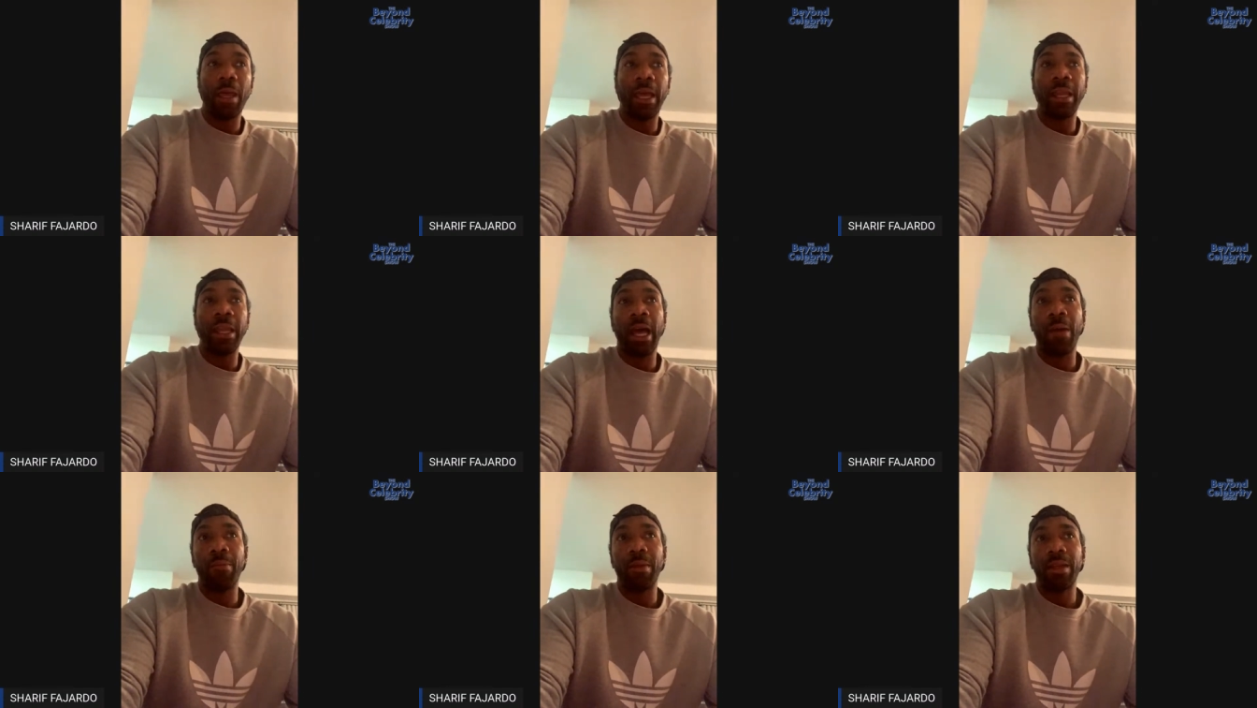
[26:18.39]
And,
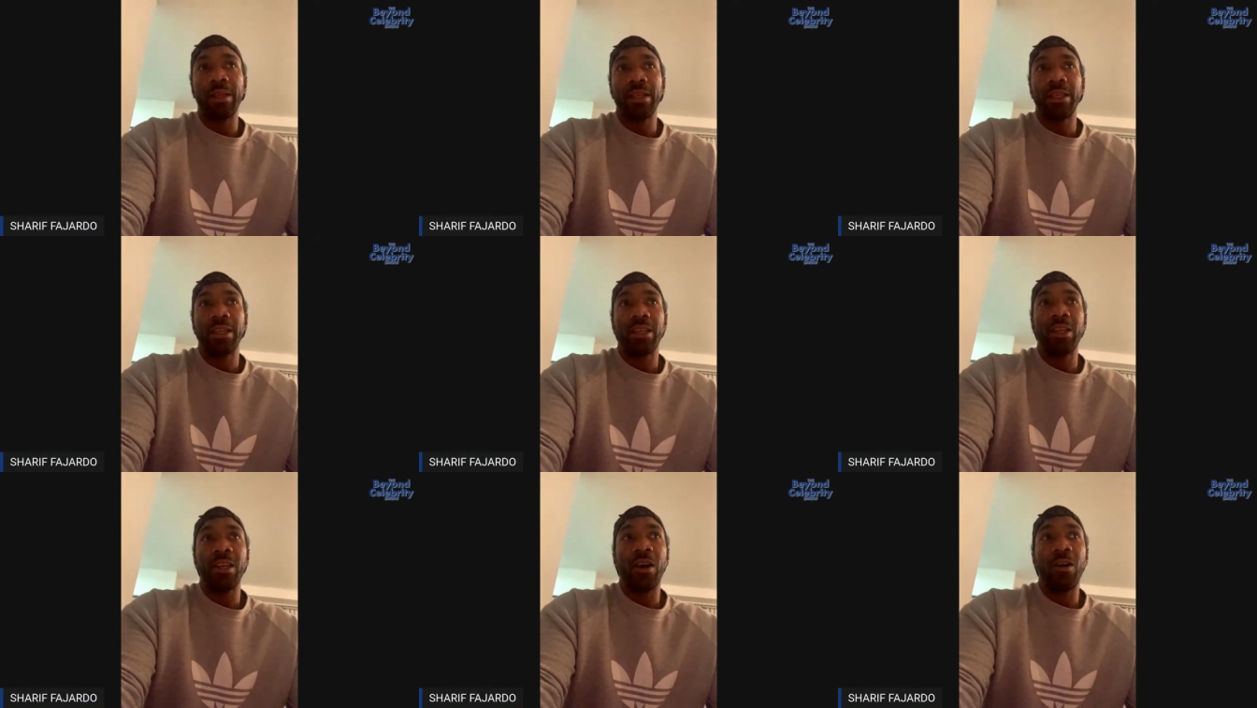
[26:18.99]

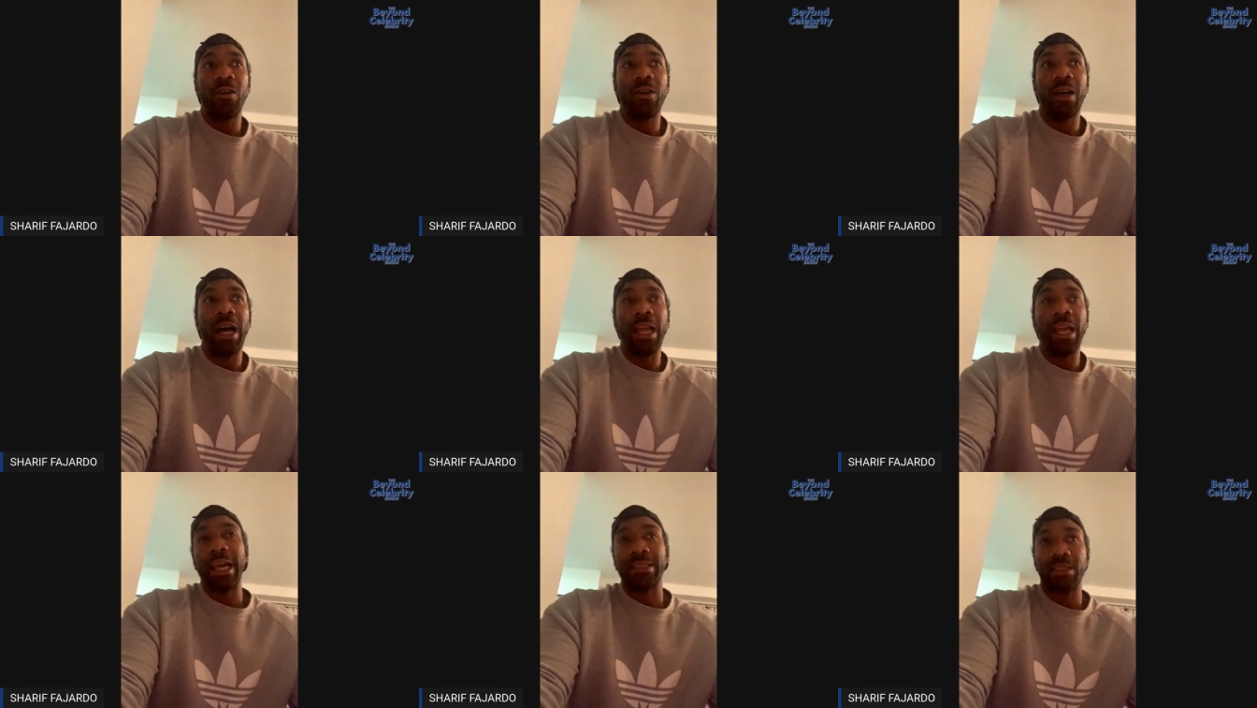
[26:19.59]
you know,
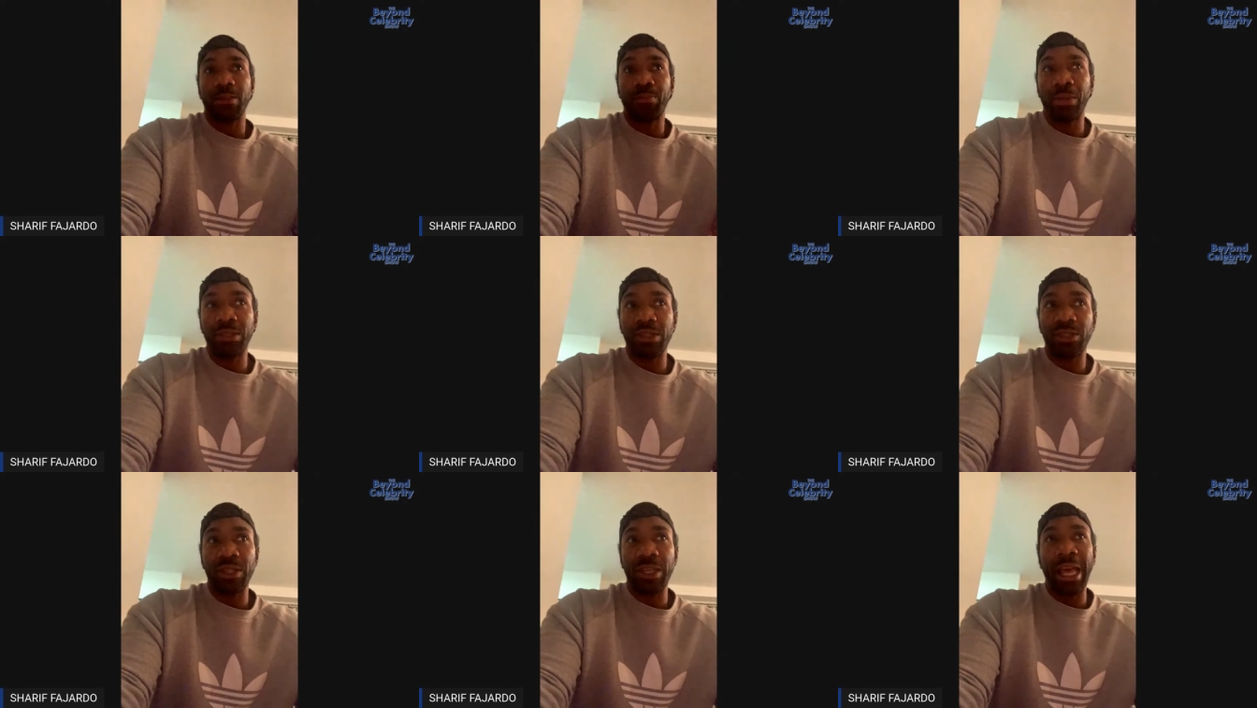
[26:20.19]
I like to put
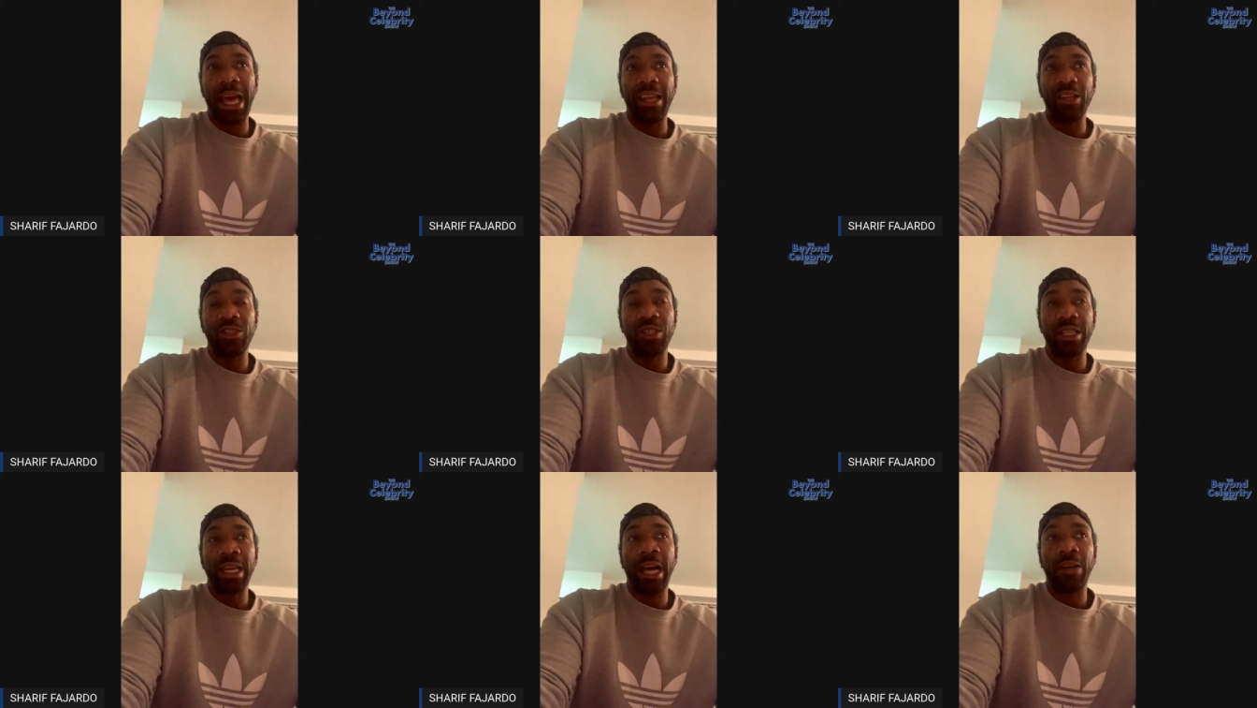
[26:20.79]
this
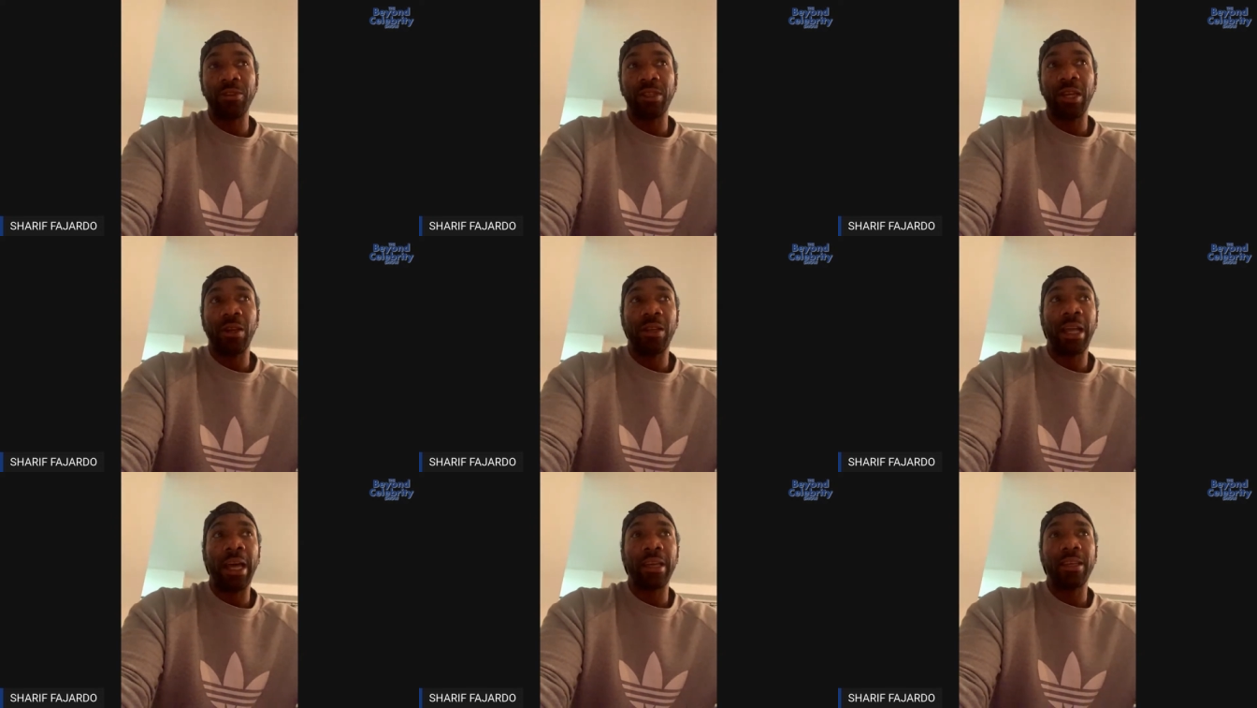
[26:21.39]
analogy out there,
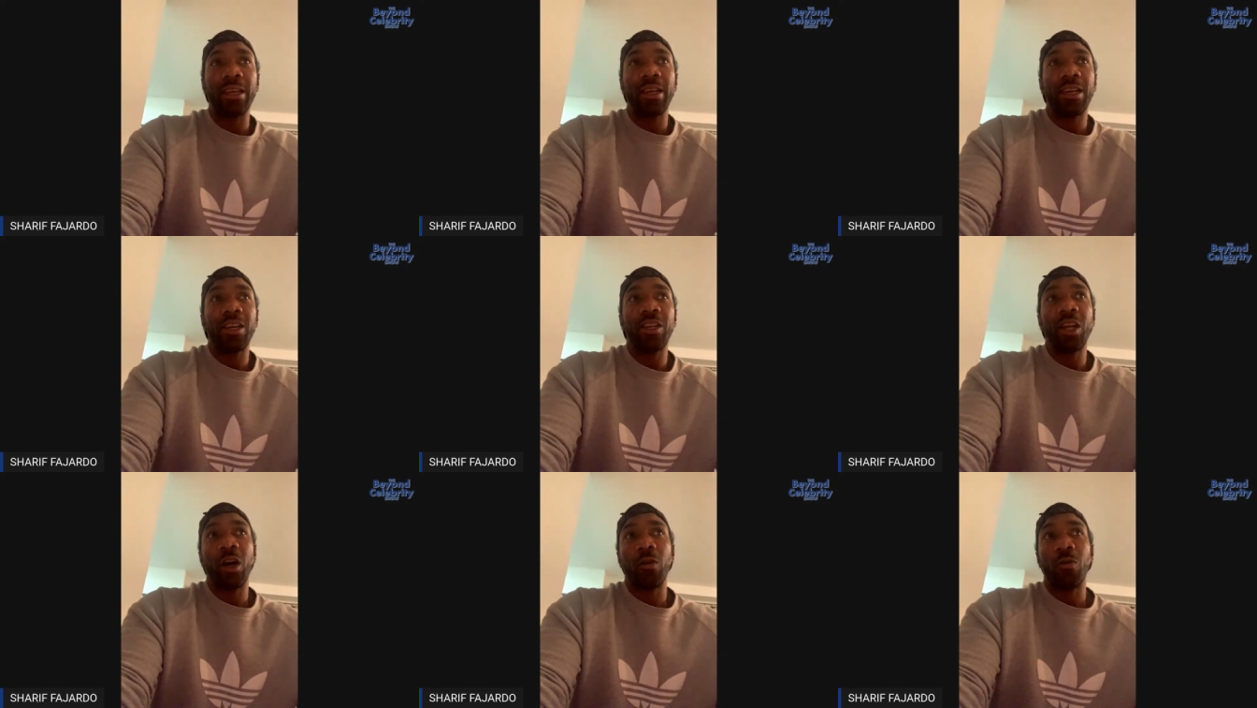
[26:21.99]
like,
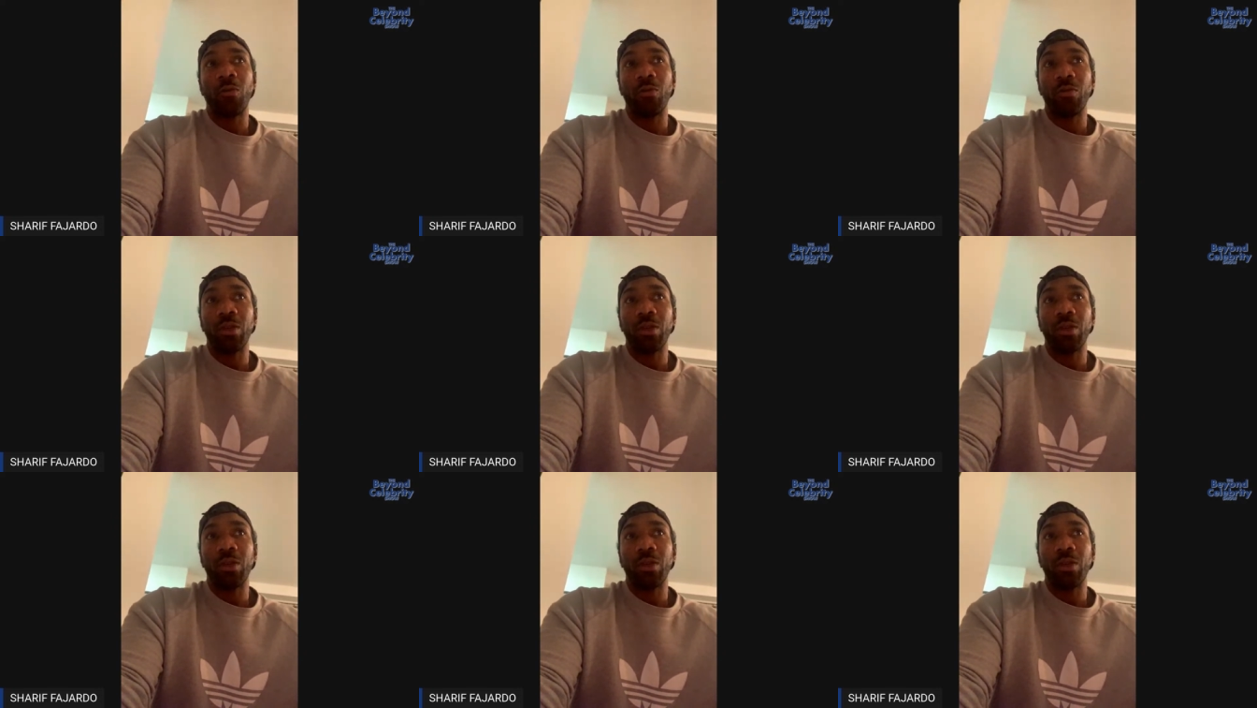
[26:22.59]
you know,